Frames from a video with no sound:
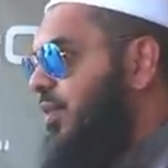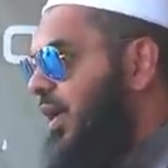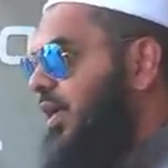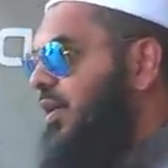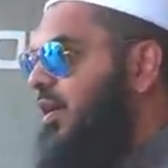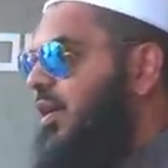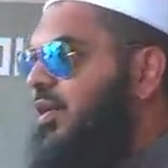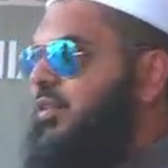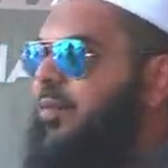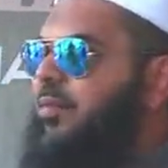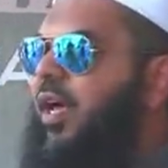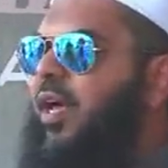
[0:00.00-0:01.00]
Right?
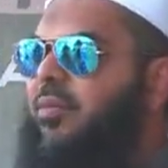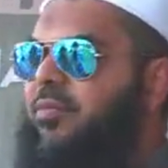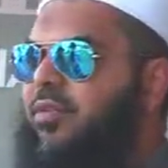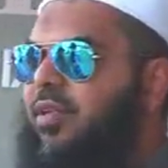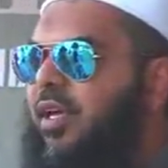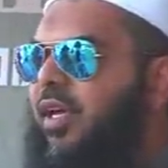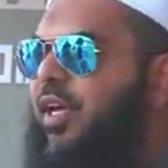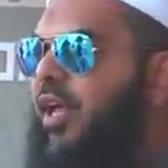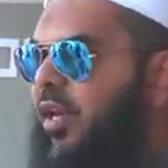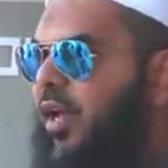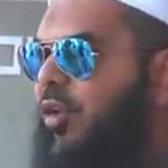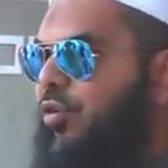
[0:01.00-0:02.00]
Sometimes
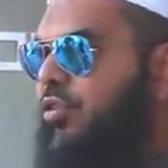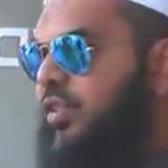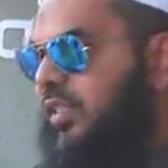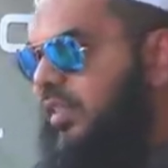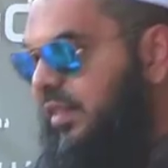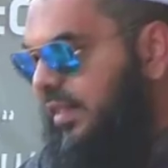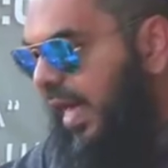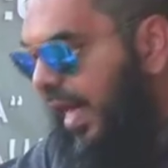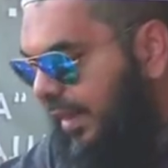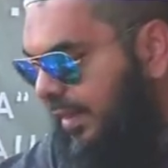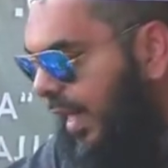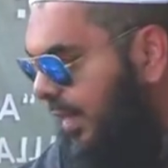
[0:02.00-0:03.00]
Allah knows that
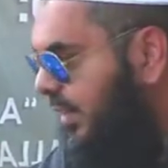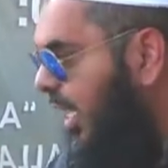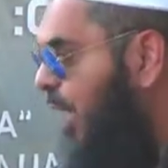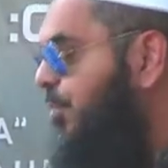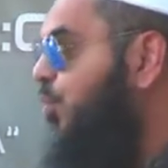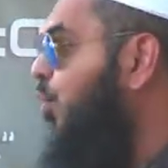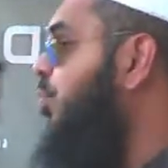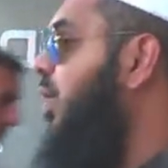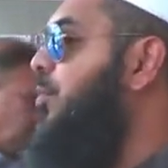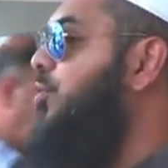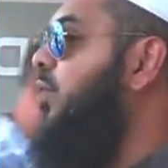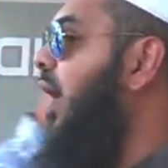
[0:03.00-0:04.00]
at that time you won't be
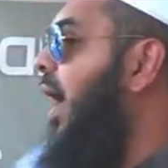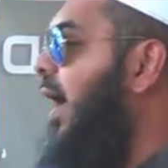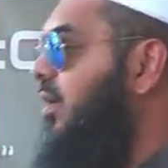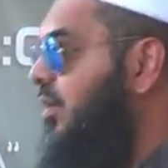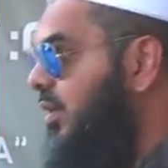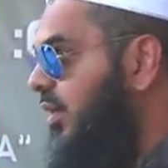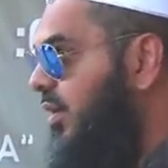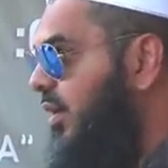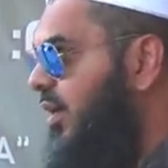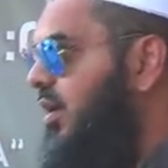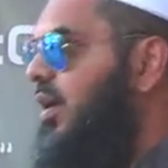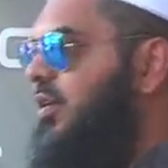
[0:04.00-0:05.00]
able to handle it.
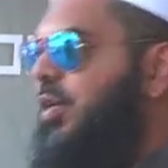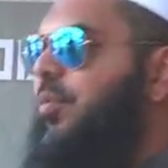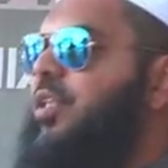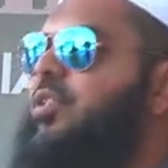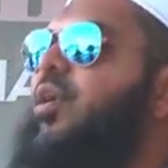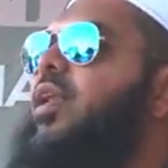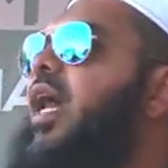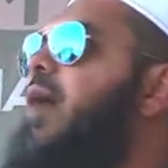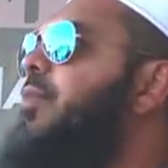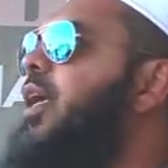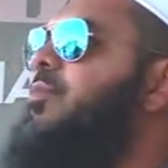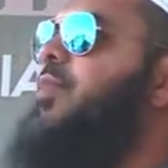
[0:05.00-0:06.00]
Right? Somebody says,
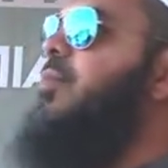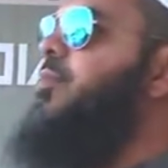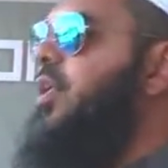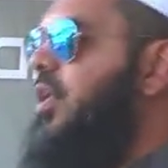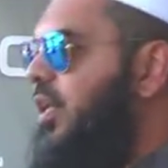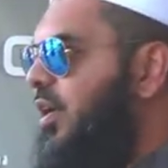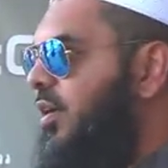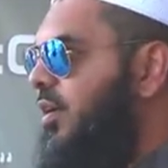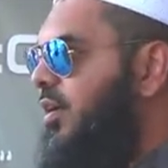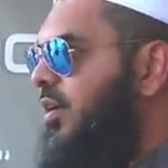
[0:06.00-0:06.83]
Allah, make me a billionaire.